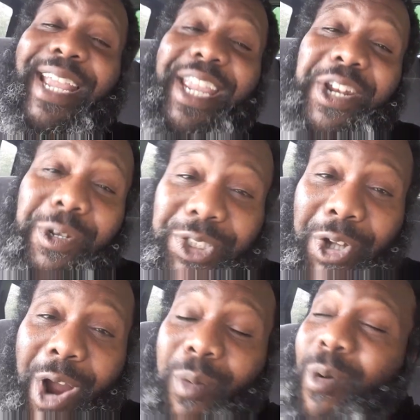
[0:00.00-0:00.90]
and you know
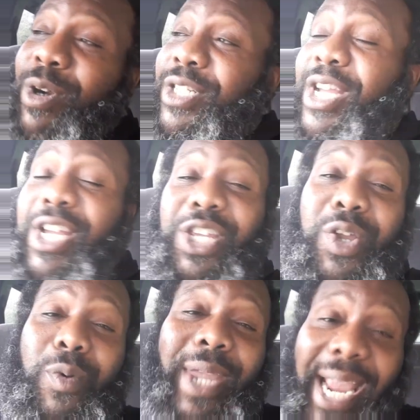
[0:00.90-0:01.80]
Star Wars,
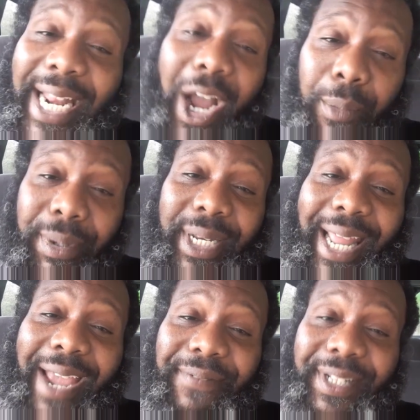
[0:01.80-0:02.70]
you can't help but
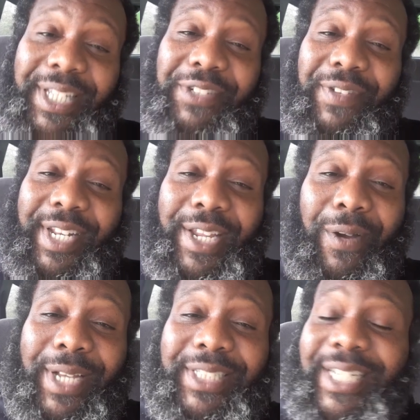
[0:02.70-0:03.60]
laugh at this video.
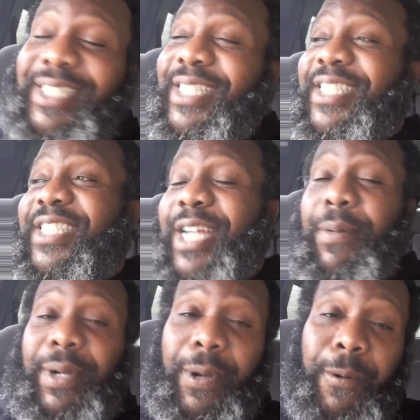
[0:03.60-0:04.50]
It's
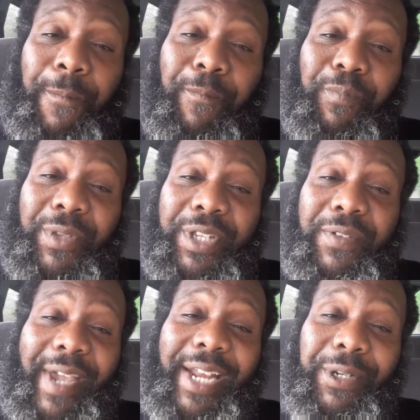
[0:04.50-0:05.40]
hysterical.
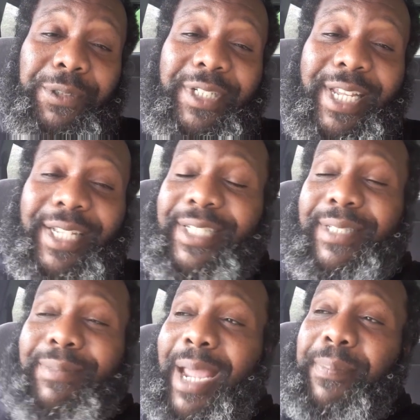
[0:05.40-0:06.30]
You got to go see it.
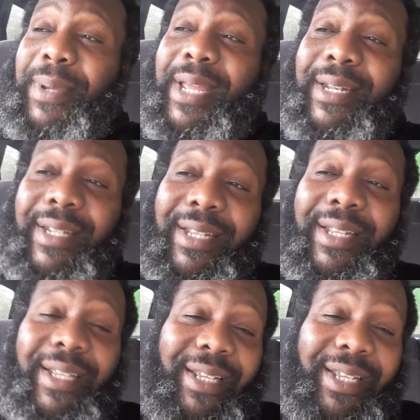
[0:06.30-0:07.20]
Just type in
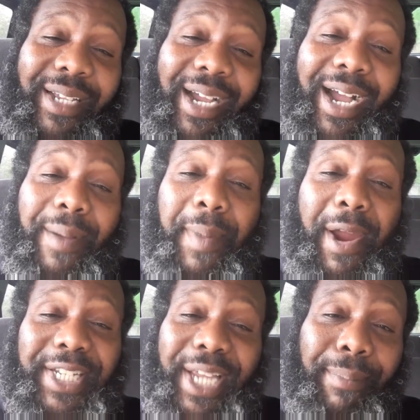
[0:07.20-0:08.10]

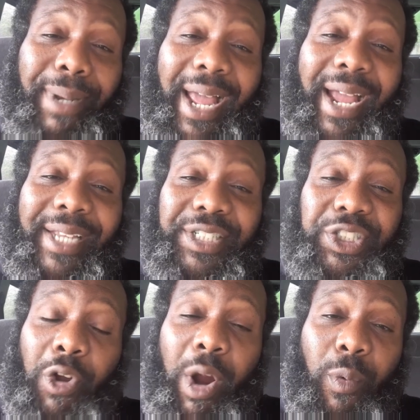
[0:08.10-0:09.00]
Mary J. Blige
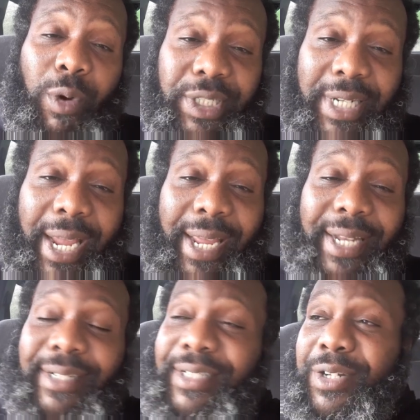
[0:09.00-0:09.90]
Star Wars Day,
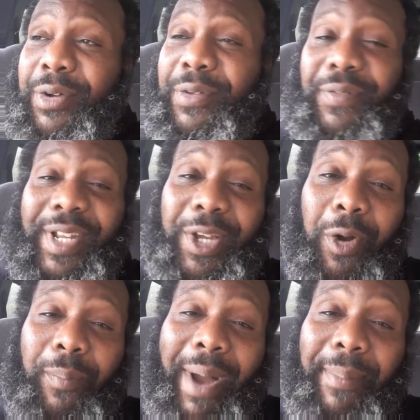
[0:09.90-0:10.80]
and the video
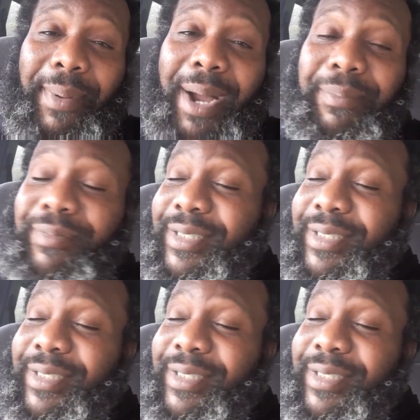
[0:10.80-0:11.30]
will pop up.